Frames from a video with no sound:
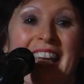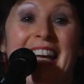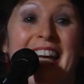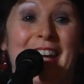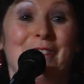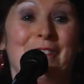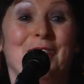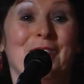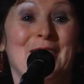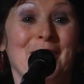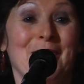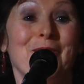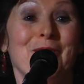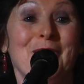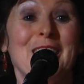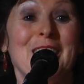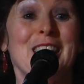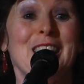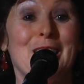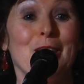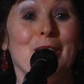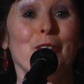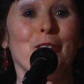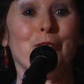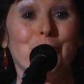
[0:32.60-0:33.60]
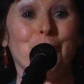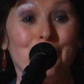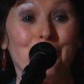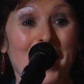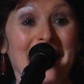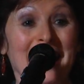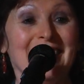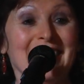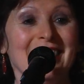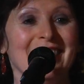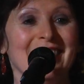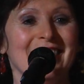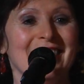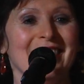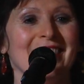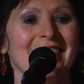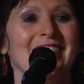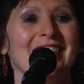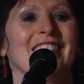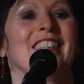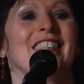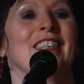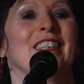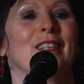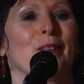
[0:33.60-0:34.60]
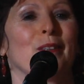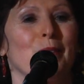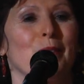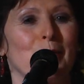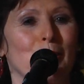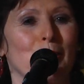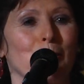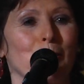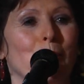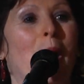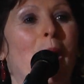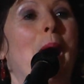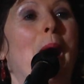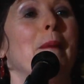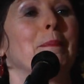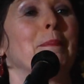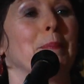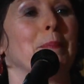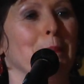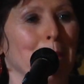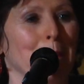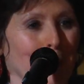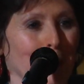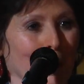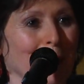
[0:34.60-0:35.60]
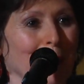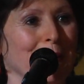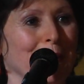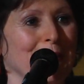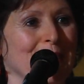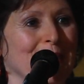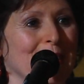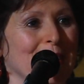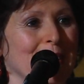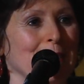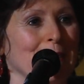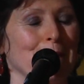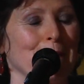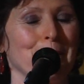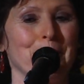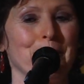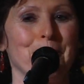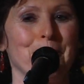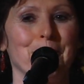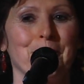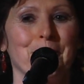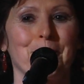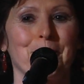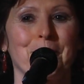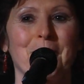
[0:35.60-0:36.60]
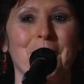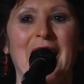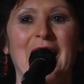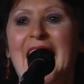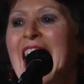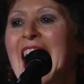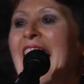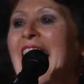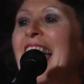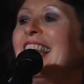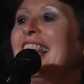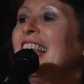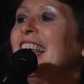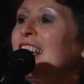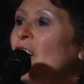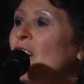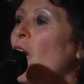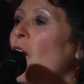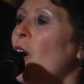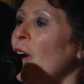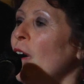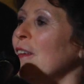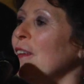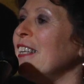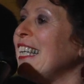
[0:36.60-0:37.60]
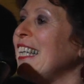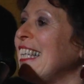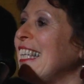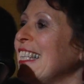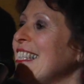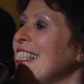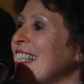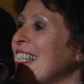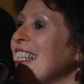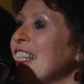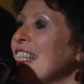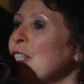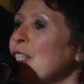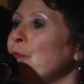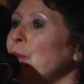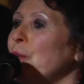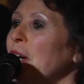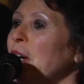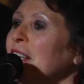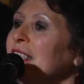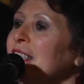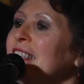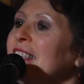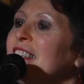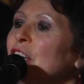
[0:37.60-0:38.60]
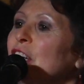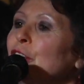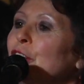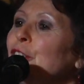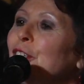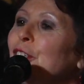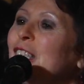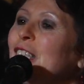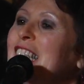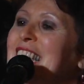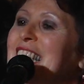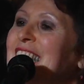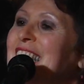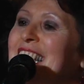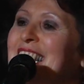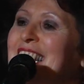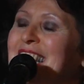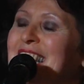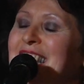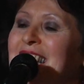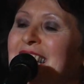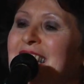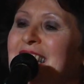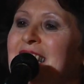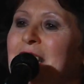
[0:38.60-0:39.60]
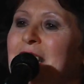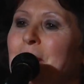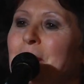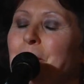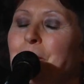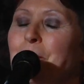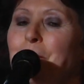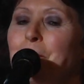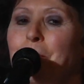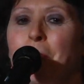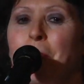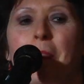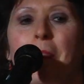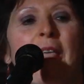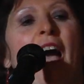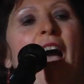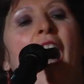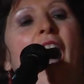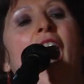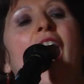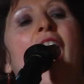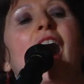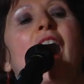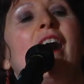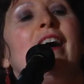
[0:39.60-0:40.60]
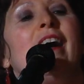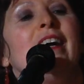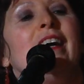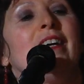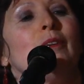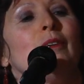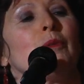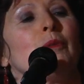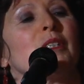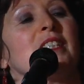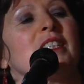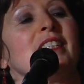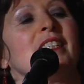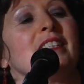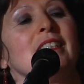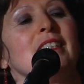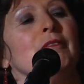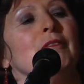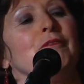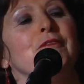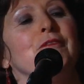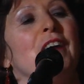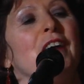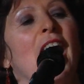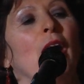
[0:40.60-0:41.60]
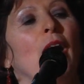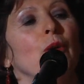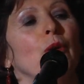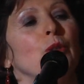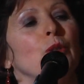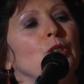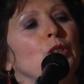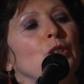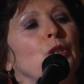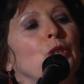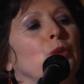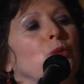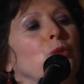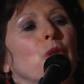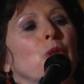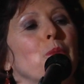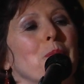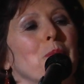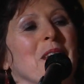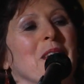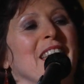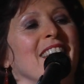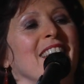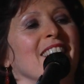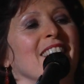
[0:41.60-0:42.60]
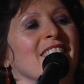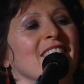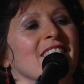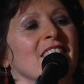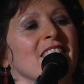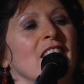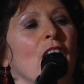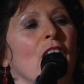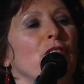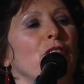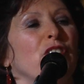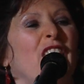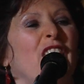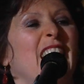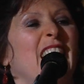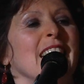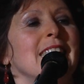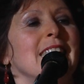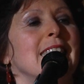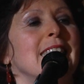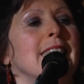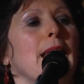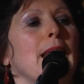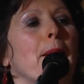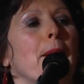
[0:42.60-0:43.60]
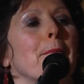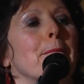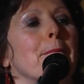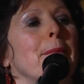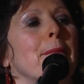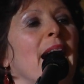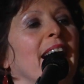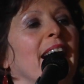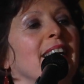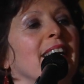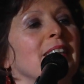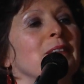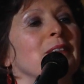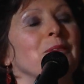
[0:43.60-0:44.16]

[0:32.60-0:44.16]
If someone is your friend, you swap books. And like all the kids in Israel in the early 60s, I was a devout groupie of Chasamba.